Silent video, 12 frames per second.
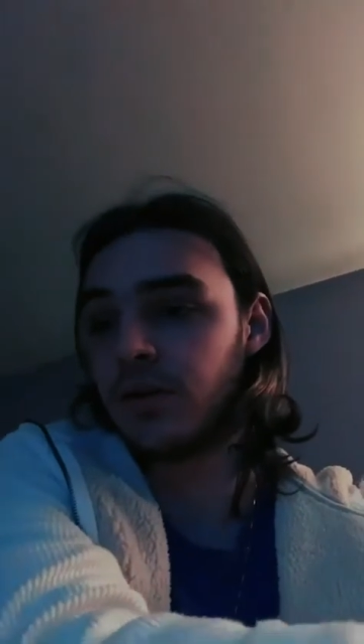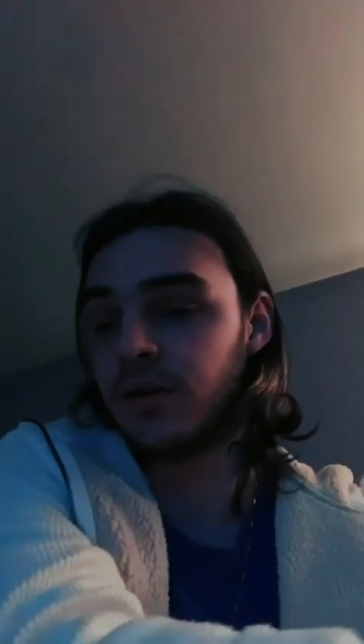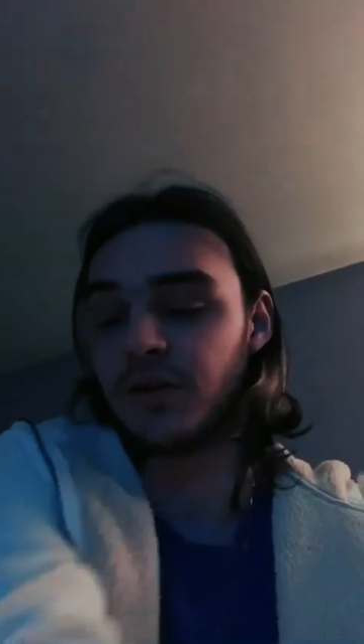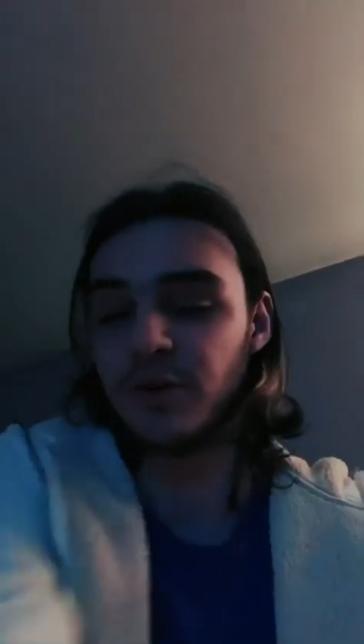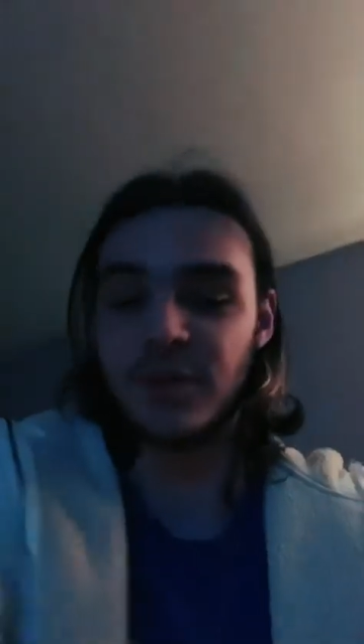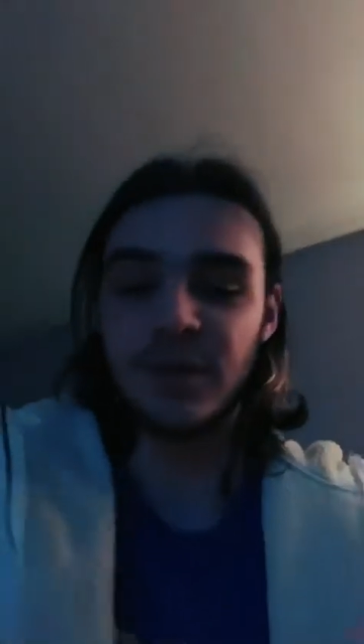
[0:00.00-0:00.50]

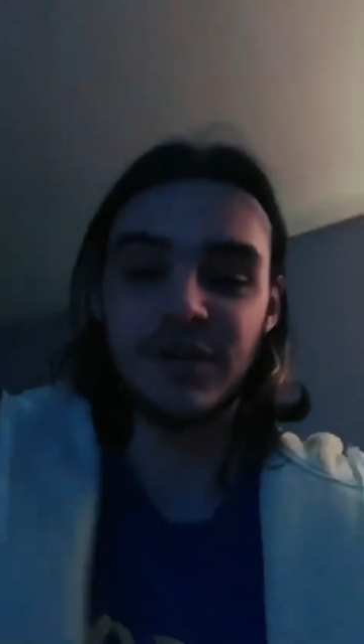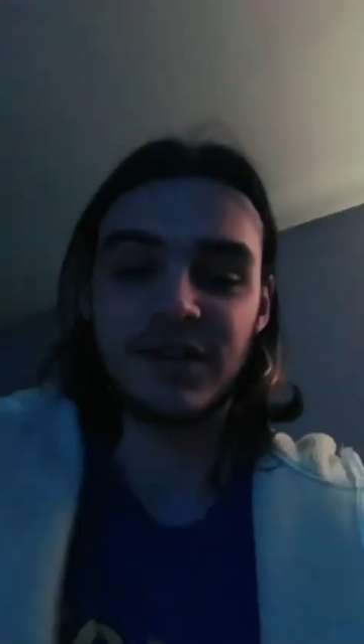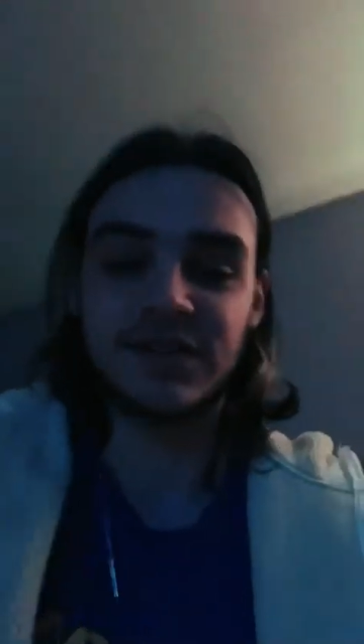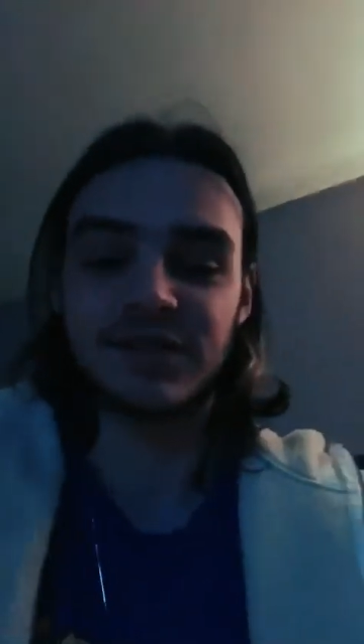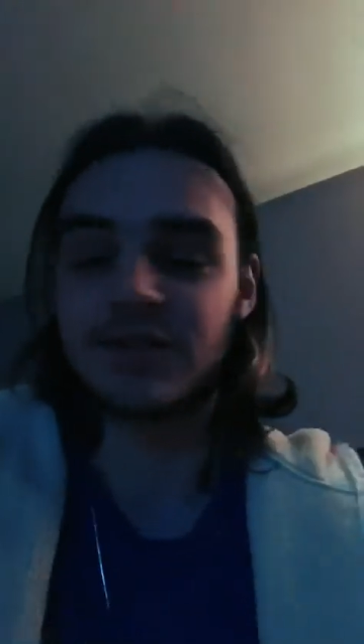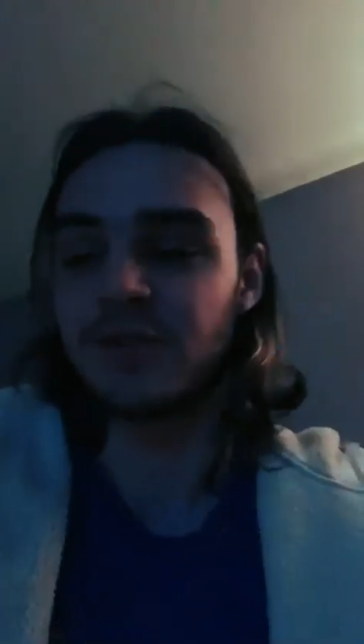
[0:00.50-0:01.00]
You know, maybe he
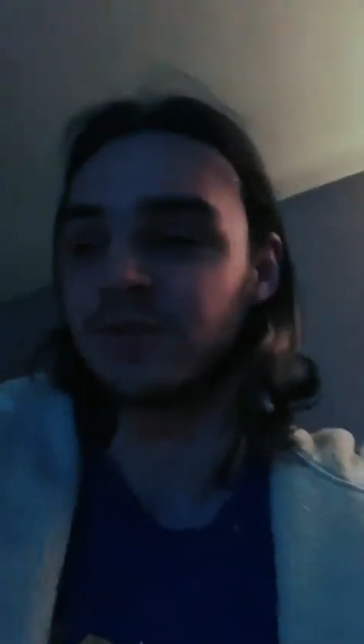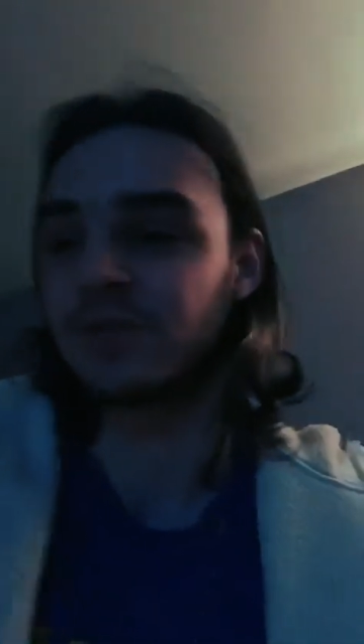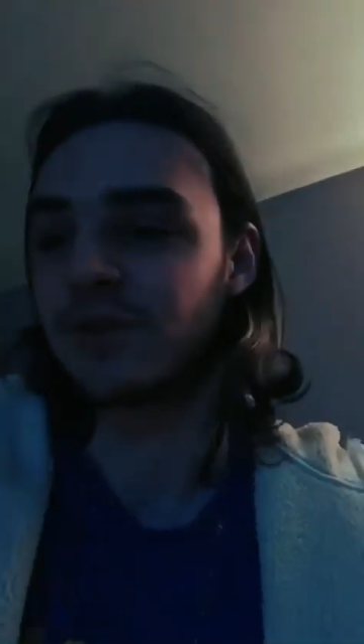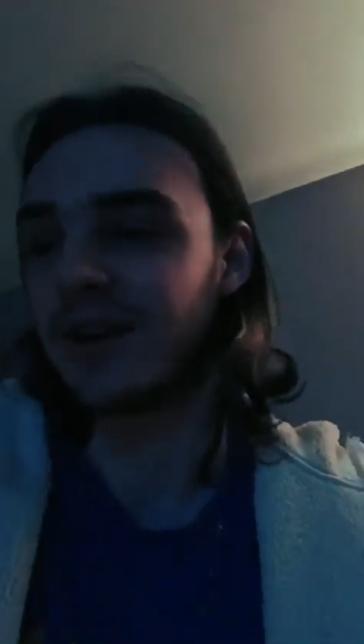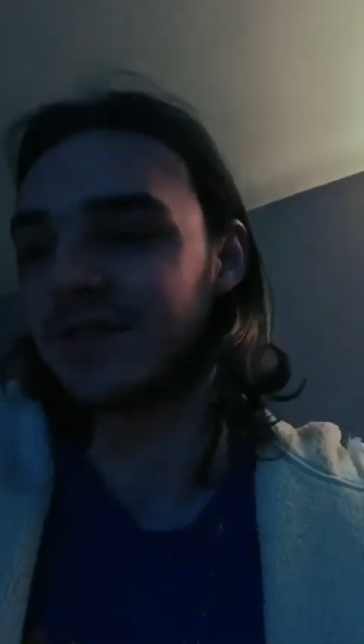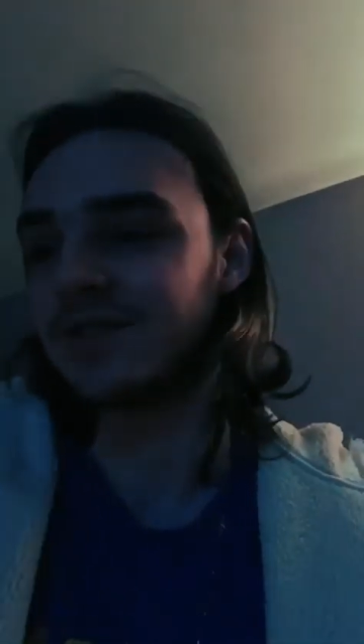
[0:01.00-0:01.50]
could start
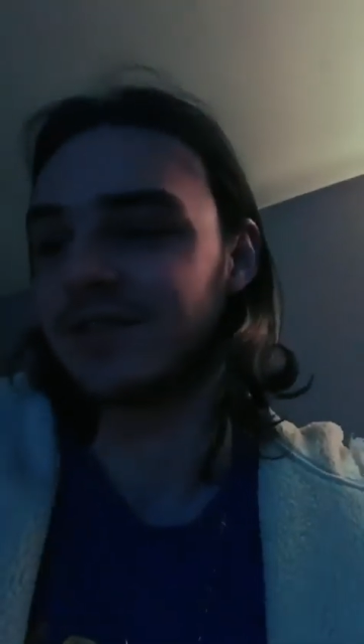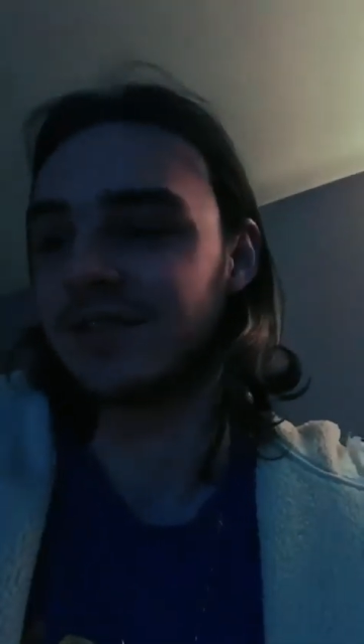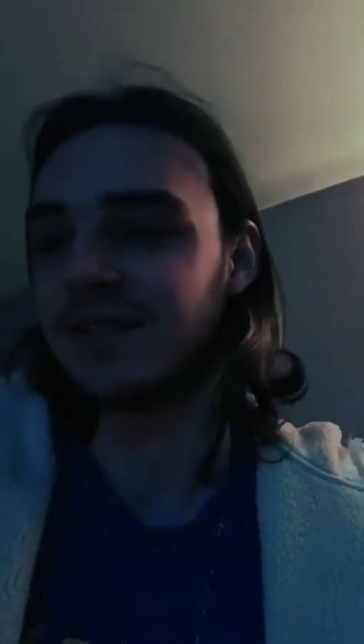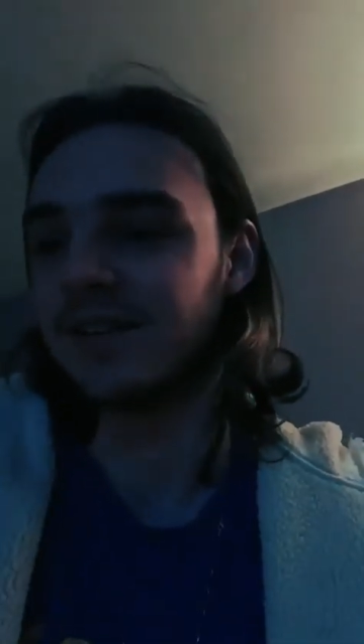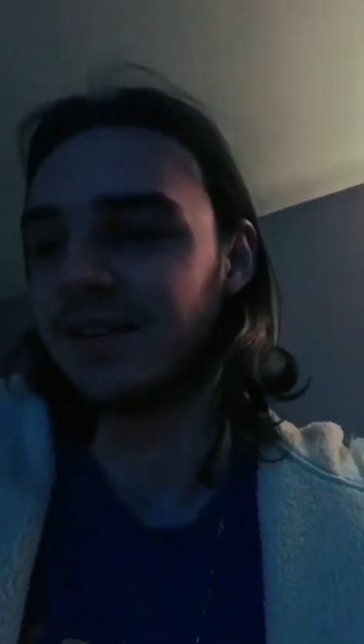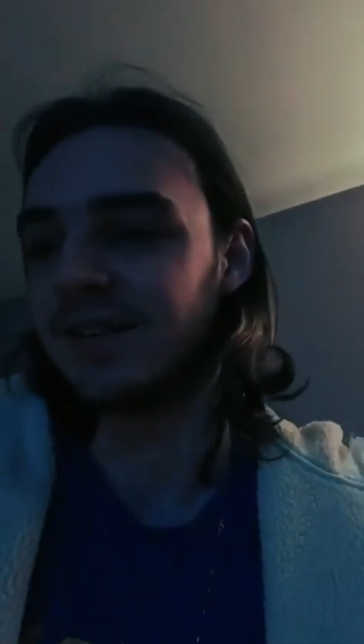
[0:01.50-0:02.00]
fresh
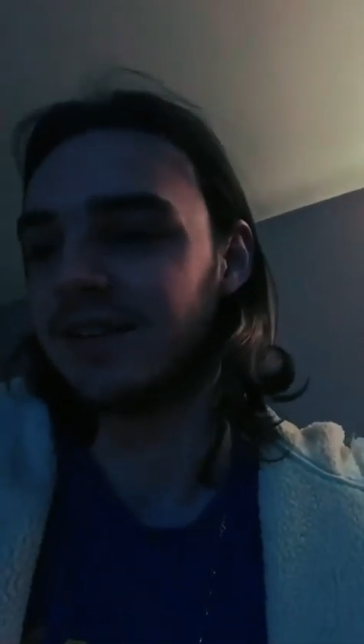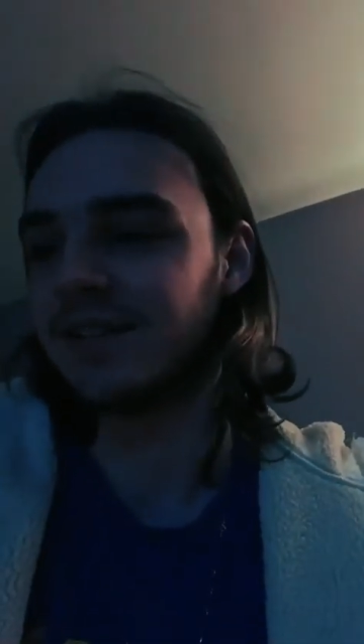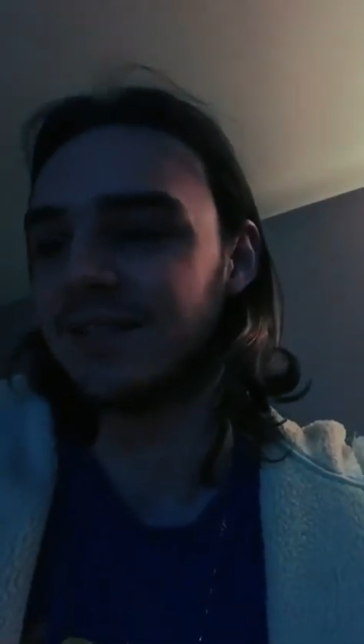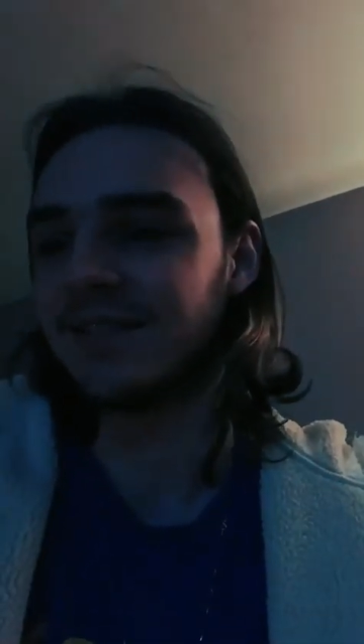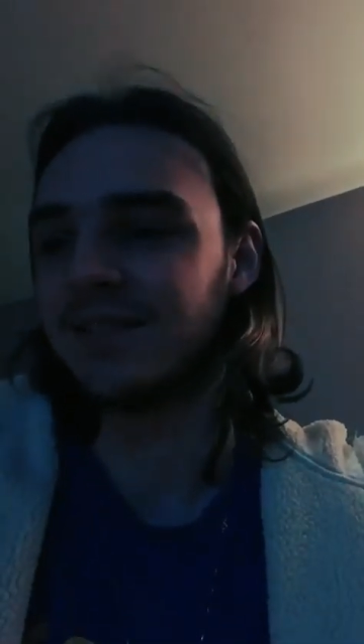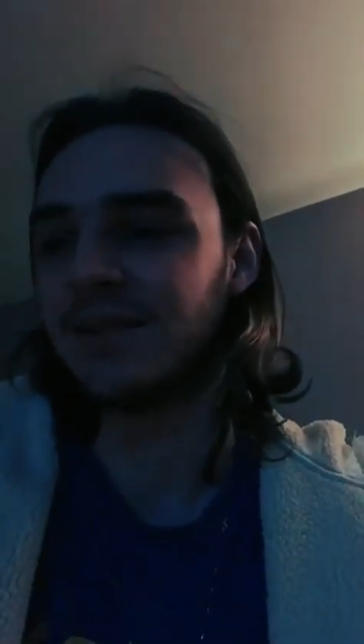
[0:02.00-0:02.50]
and, you
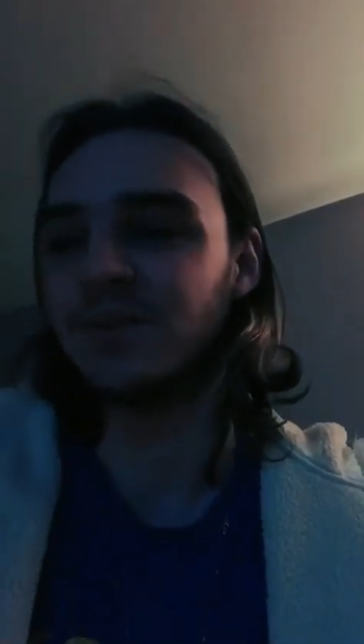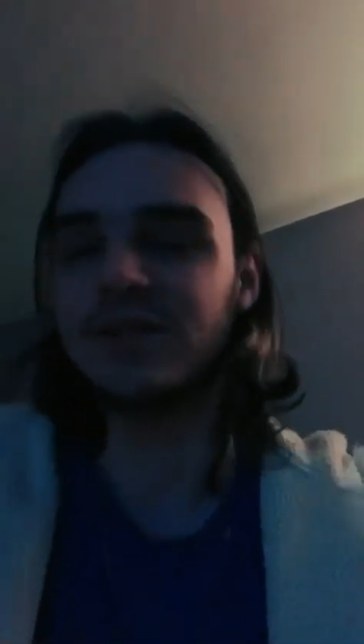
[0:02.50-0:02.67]
know,